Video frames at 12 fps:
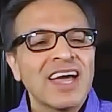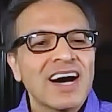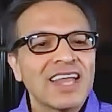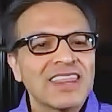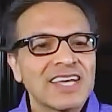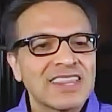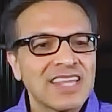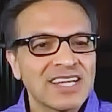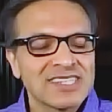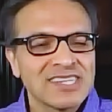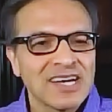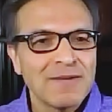I think
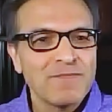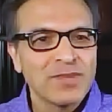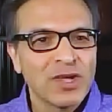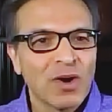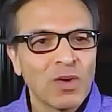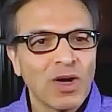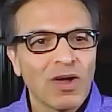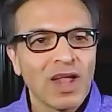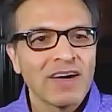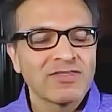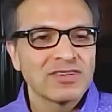that you know, we all have